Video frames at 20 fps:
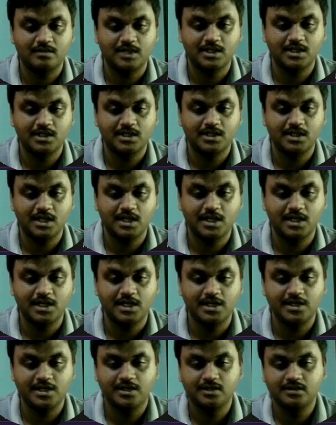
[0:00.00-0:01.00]
button
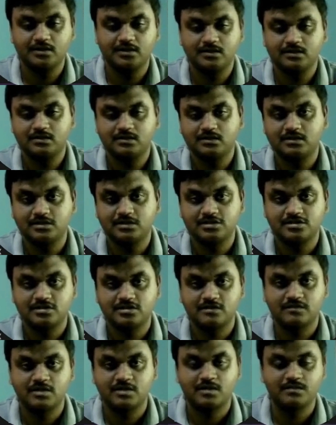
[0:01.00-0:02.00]
edit.
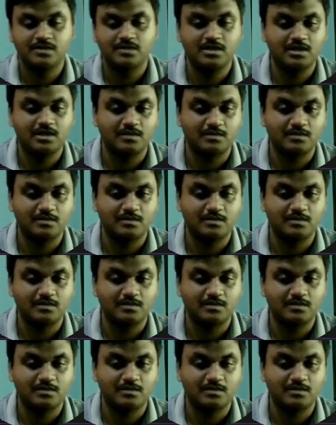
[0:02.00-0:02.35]
Instead of the update,